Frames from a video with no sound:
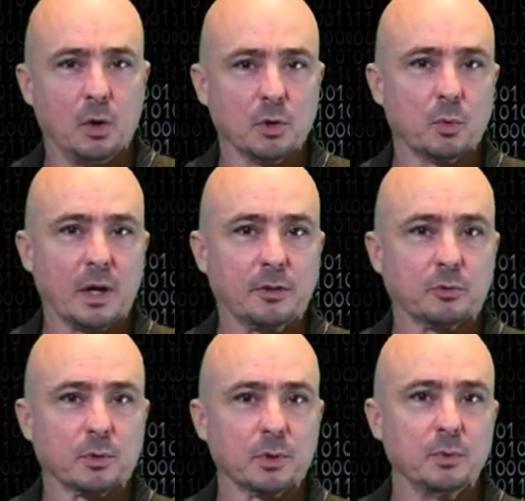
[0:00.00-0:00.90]
all the way
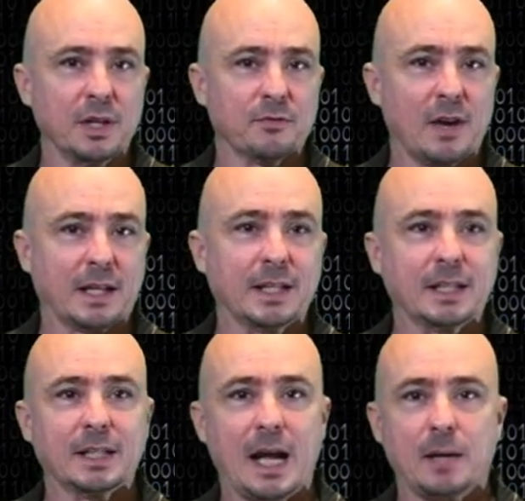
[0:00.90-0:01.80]
through if I
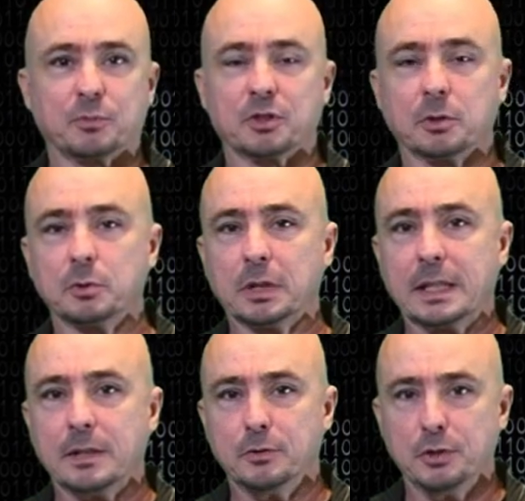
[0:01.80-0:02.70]
can get
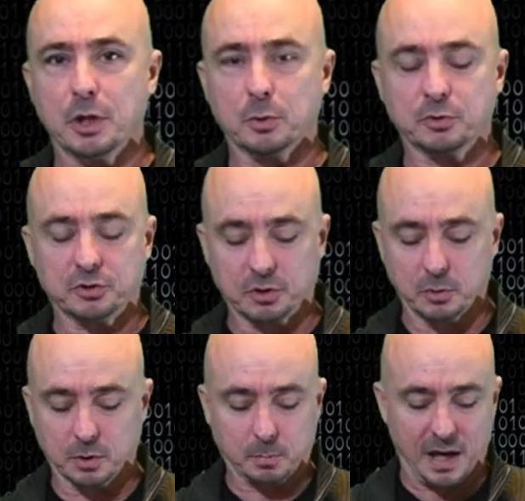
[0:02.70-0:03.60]
absolutely no
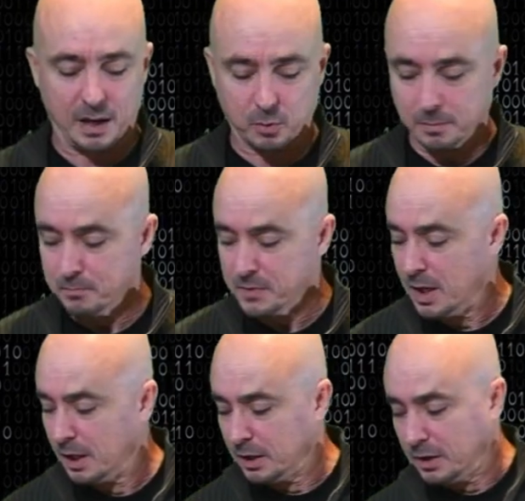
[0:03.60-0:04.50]
solar power.
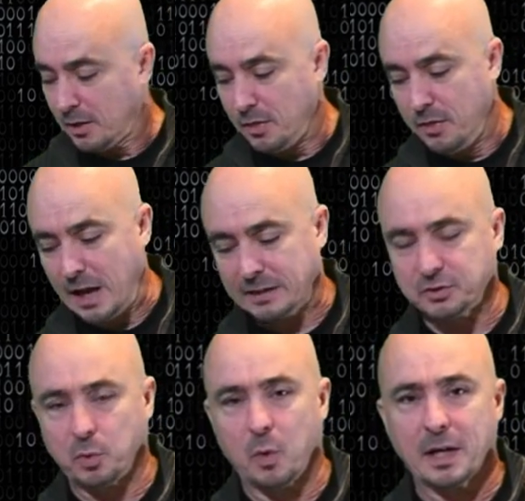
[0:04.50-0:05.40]

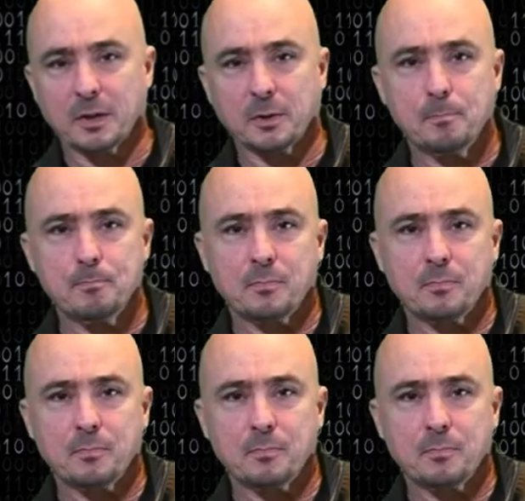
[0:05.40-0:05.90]
That's where